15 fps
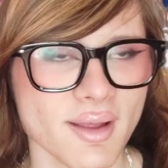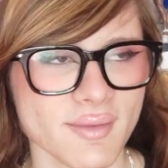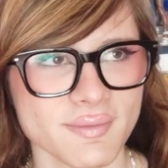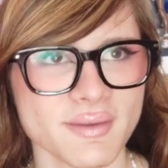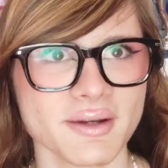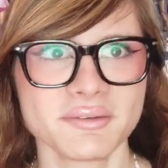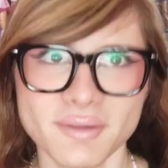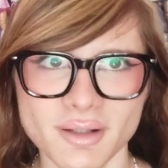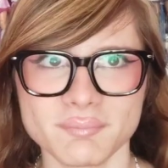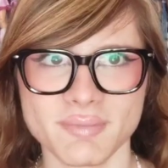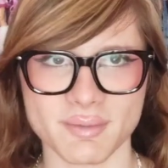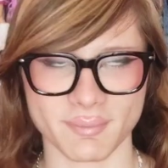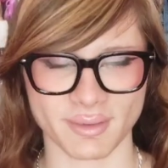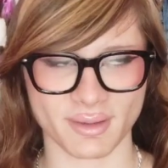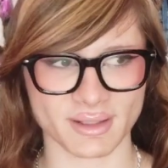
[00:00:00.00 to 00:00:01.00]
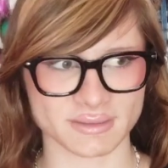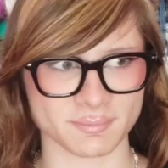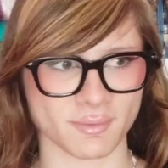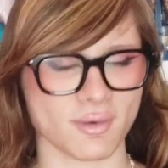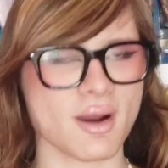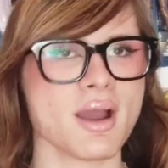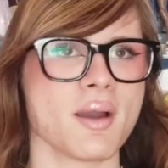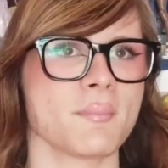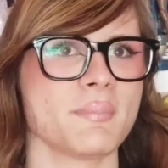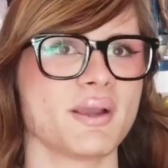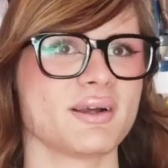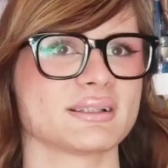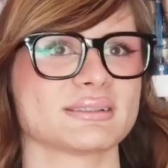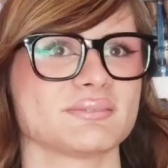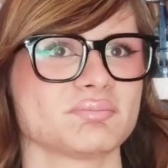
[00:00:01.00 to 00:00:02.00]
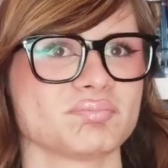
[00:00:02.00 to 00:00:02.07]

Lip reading: They're not made by Hasbro because,